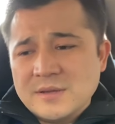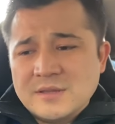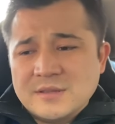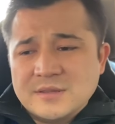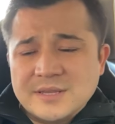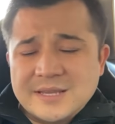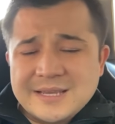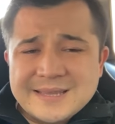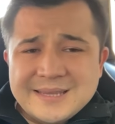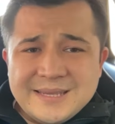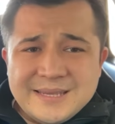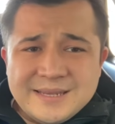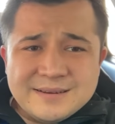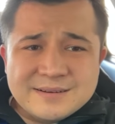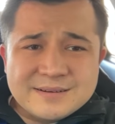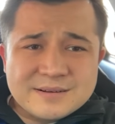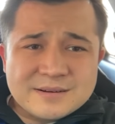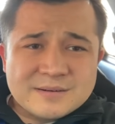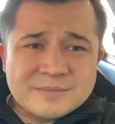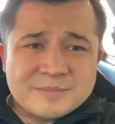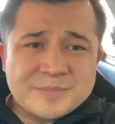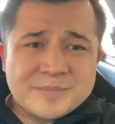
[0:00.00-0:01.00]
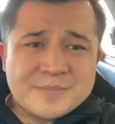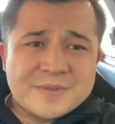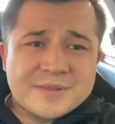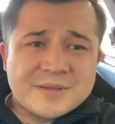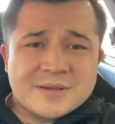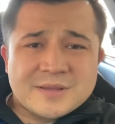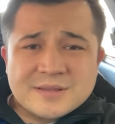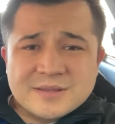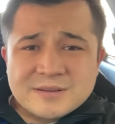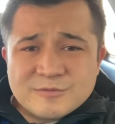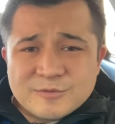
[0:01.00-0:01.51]
The cleaner,
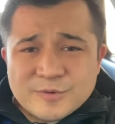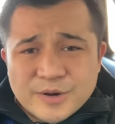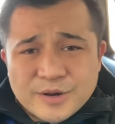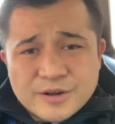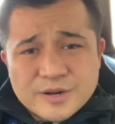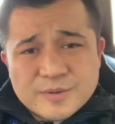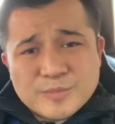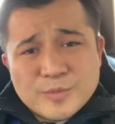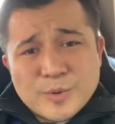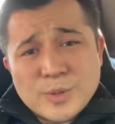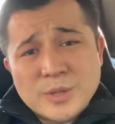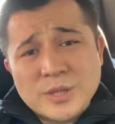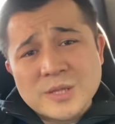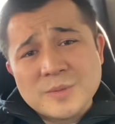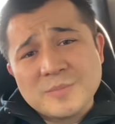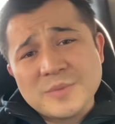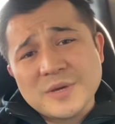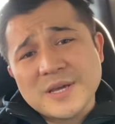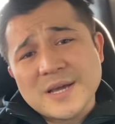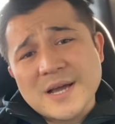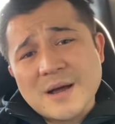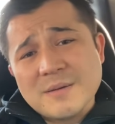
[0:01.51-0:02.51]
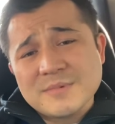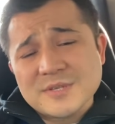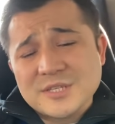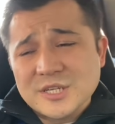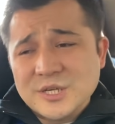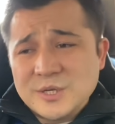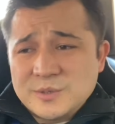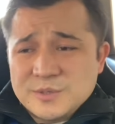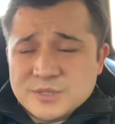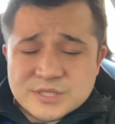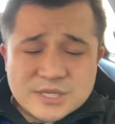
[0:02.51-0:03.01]
the, the rare model it becomes, it
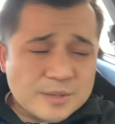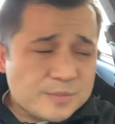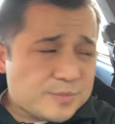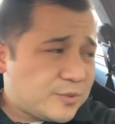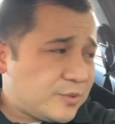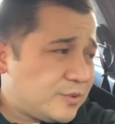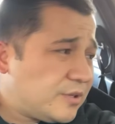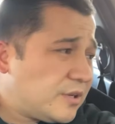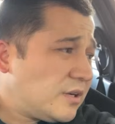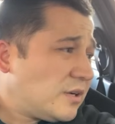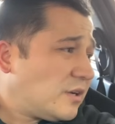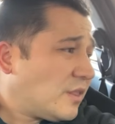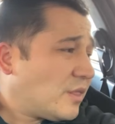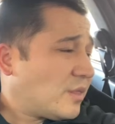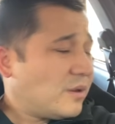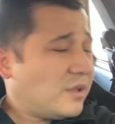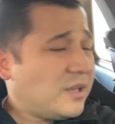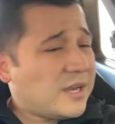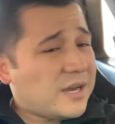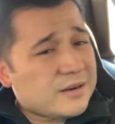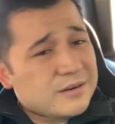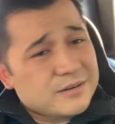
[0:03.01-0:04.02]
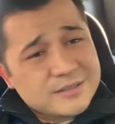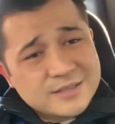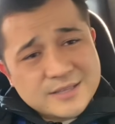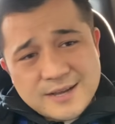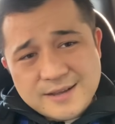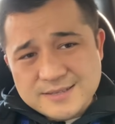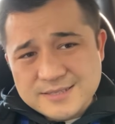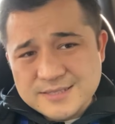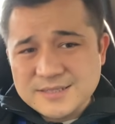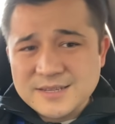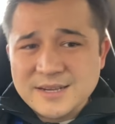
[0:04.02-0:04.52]
goes up two hundred thousand, three hundred
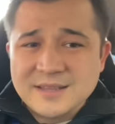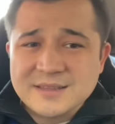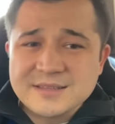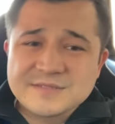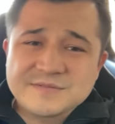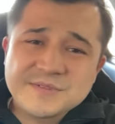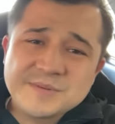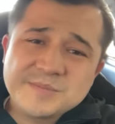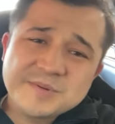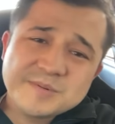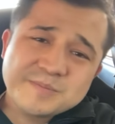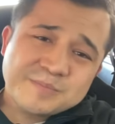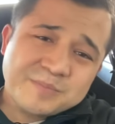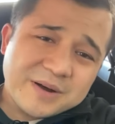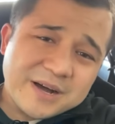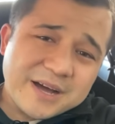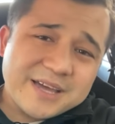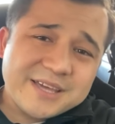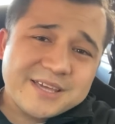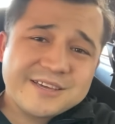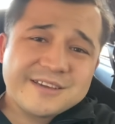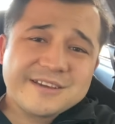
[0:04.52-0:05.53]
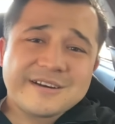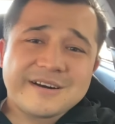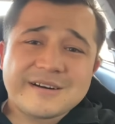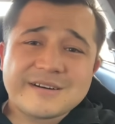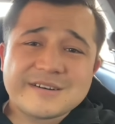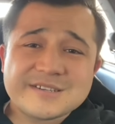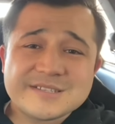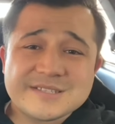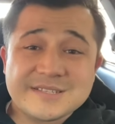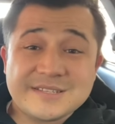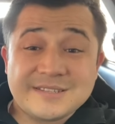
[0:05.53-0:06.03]
thousand dollars. We've been buying
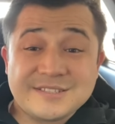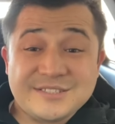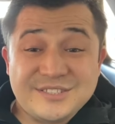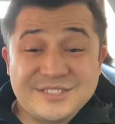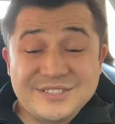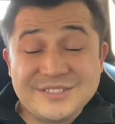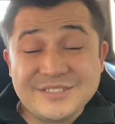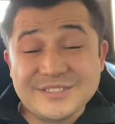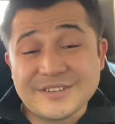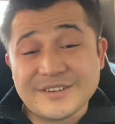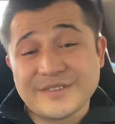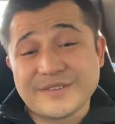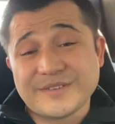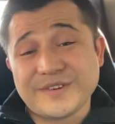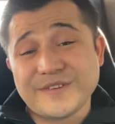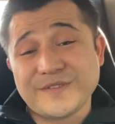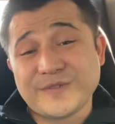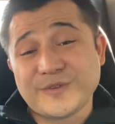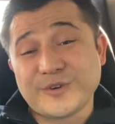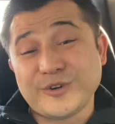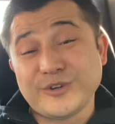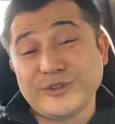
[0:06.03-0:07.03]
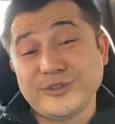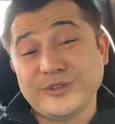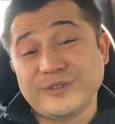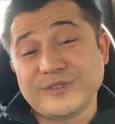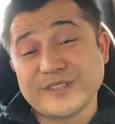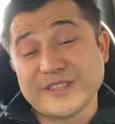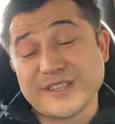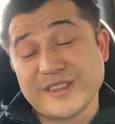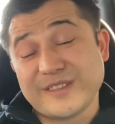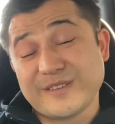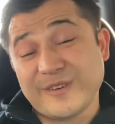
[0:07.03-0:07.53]
cars at G T R thirty-four and
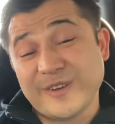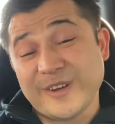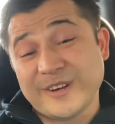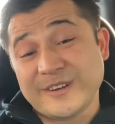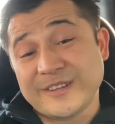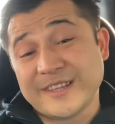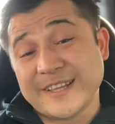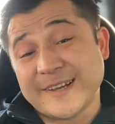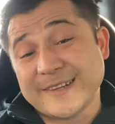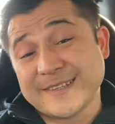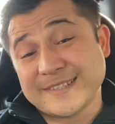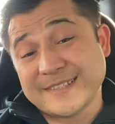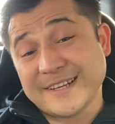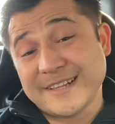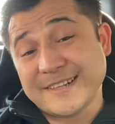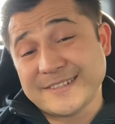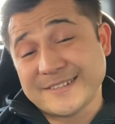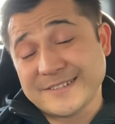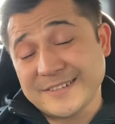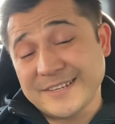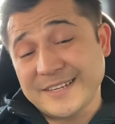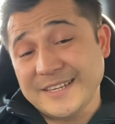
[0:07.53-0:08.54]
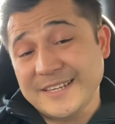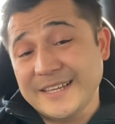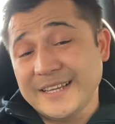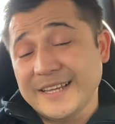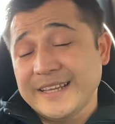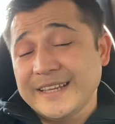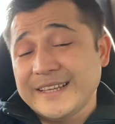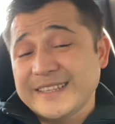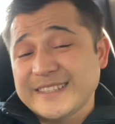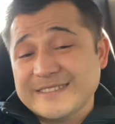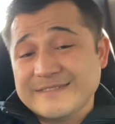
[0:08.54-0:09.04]
yours at three hundred thousand dollars lately.
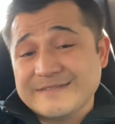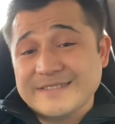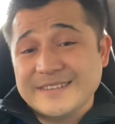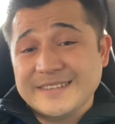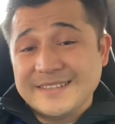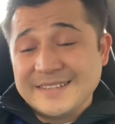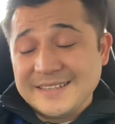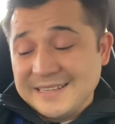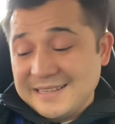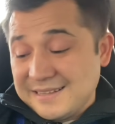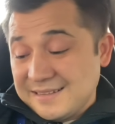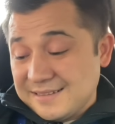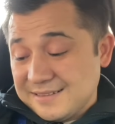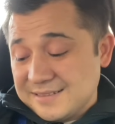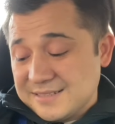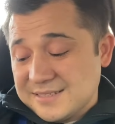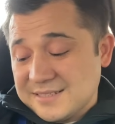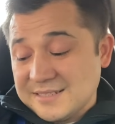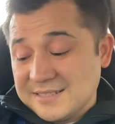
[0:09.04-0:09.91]
Ridiculous